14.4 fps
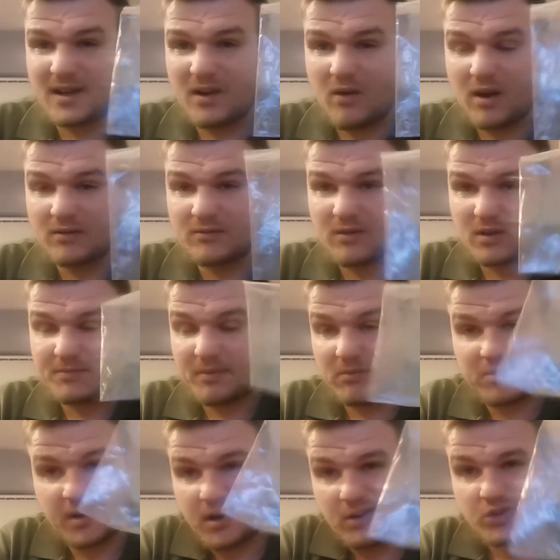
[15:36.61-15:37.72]
They're like, I
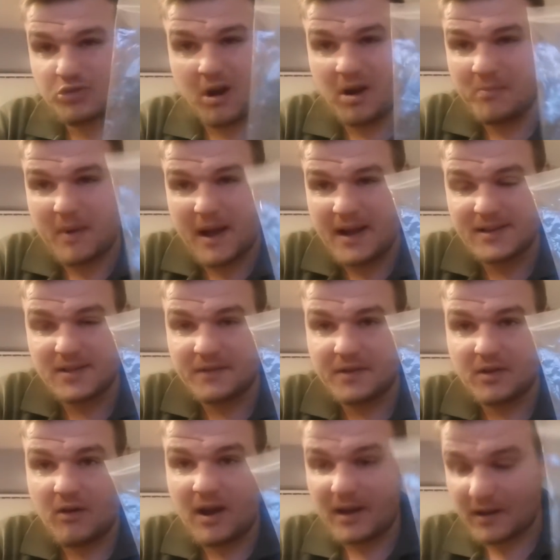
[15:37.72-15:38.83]
suppose they're like drug bags if
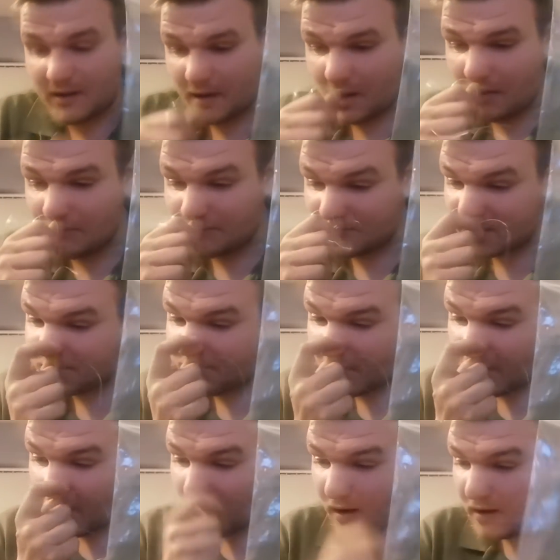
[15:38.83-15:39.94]
you like, just
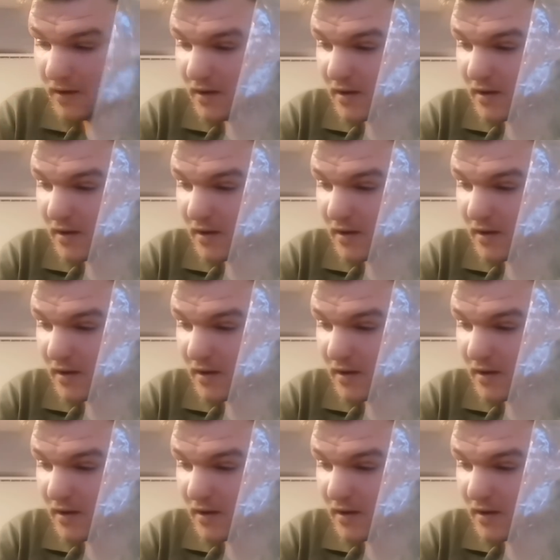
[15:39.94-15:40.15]
bigger.